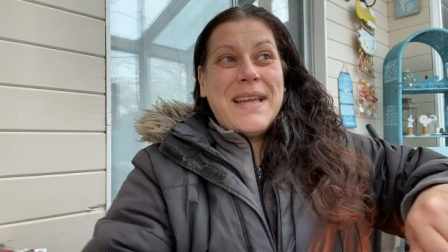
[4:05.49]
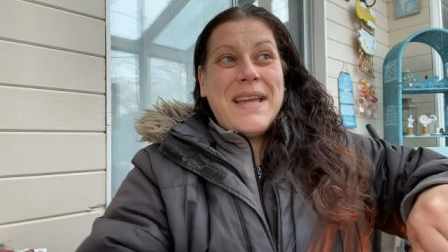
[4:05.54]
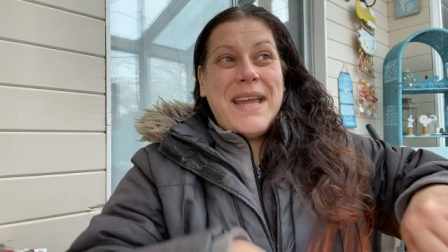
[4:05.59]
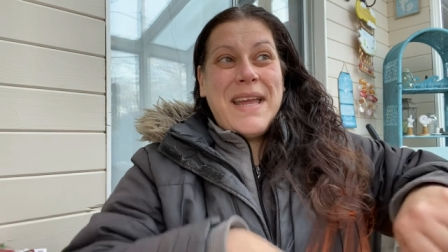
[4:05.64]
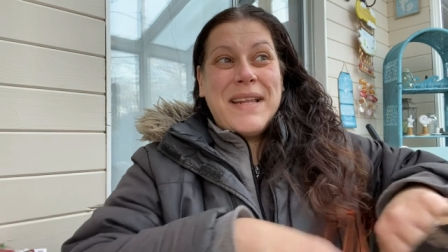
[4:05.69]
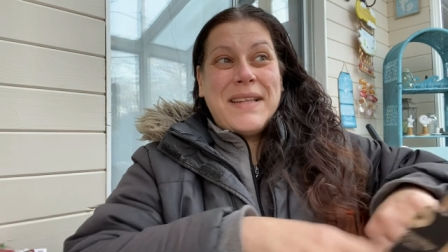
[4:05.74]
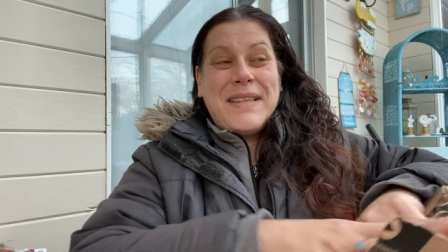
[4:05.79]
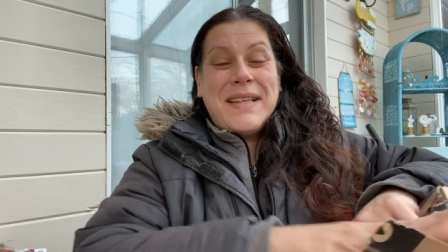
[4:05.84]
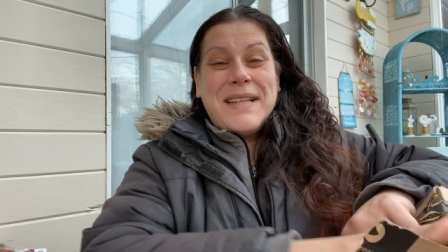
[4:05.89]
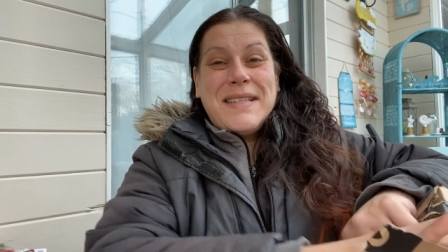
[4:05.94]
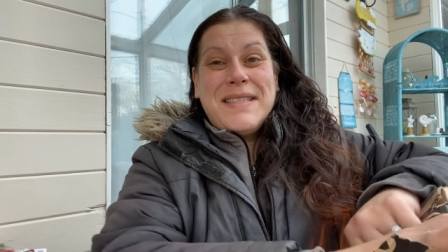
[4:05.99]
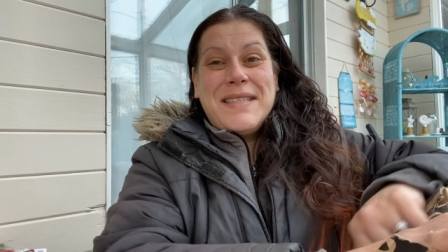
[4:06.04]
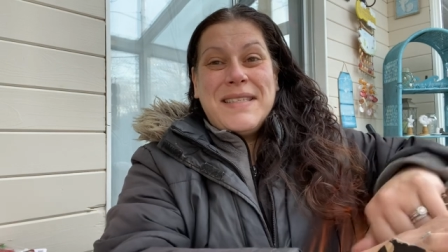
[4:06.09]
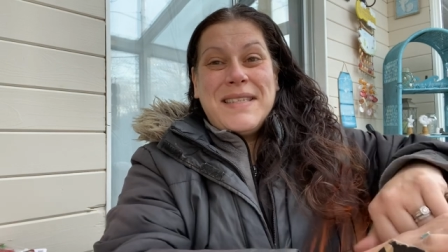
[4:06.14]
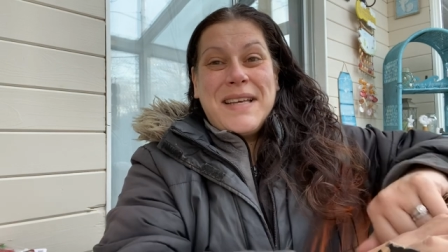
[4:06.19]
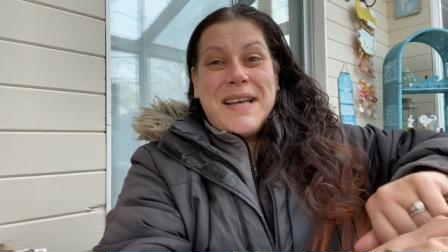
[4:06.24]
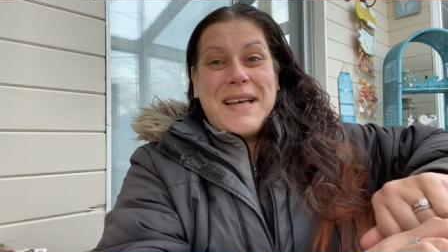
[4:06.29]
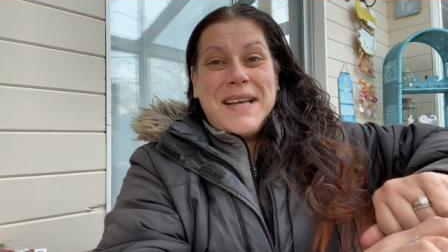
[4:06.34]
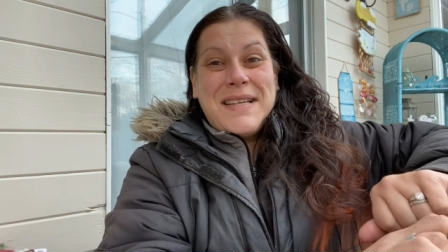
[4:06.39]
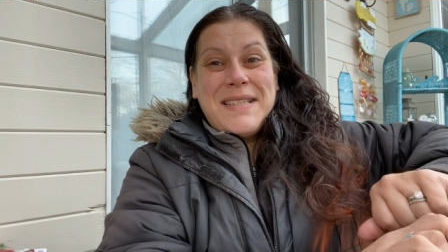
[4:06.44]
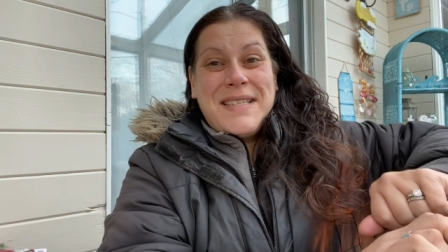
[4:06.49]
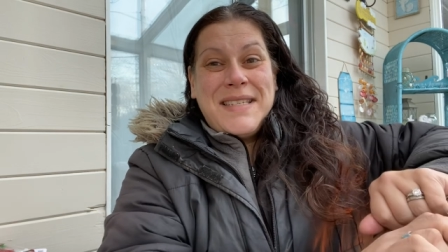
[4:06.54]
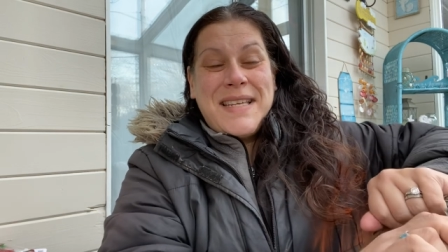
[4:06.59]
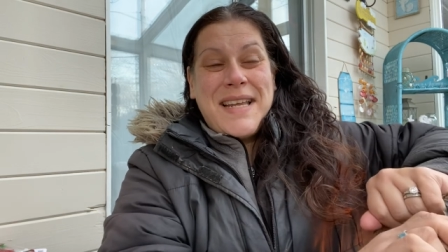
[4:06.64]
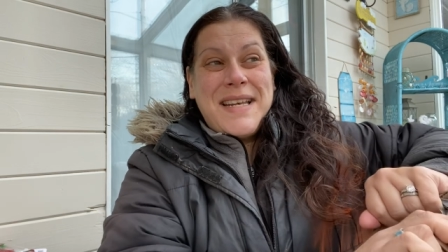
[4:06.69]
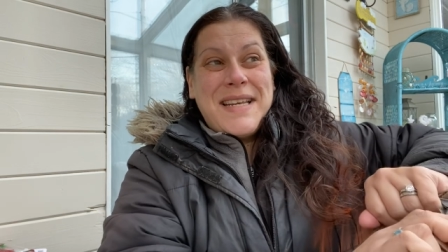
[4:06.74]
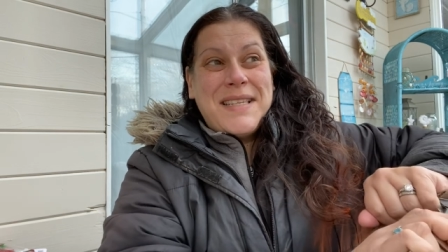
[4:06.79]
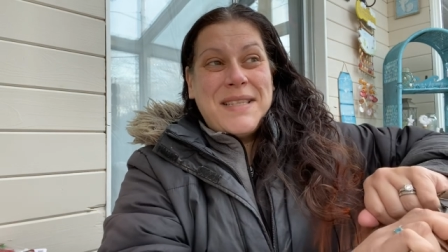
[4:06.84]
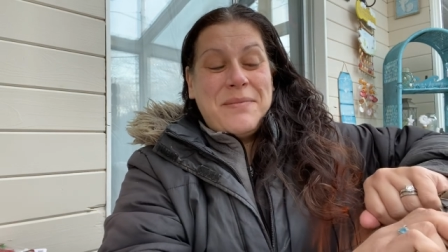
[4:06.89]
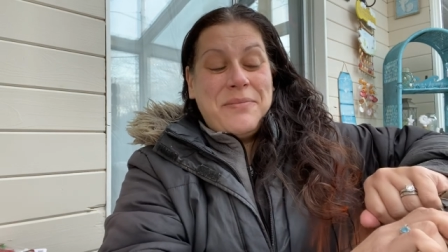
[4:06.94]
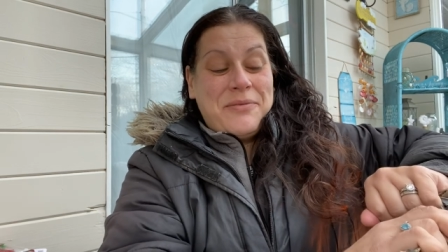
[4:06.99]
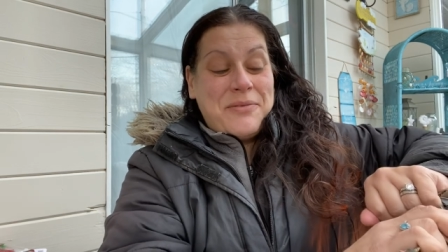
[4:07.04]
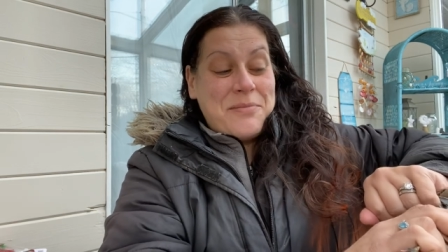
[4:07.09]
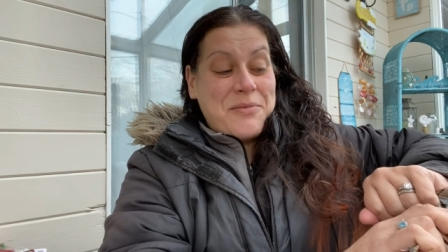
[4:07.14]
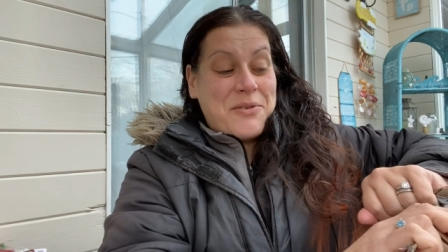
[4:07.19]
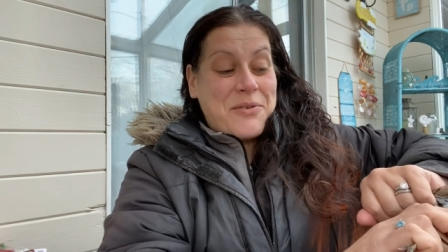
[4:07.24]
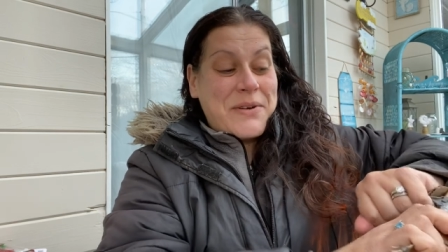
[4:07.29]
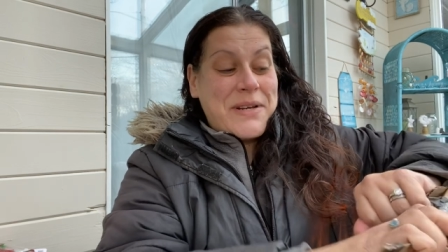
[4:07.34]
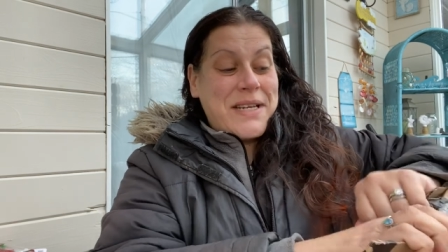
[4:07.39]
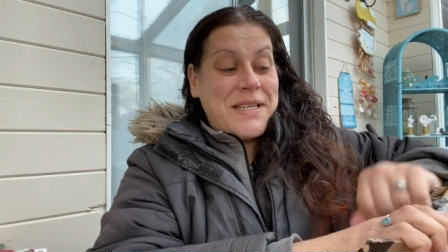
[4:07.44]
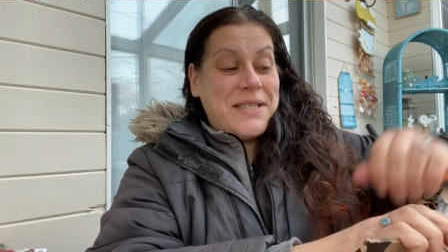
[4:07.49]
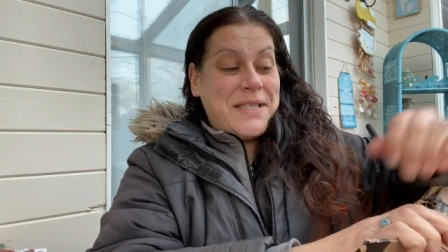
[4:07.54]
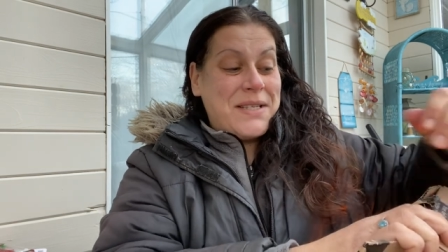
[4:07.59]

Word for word: aunt that's uh, sending them from Greece.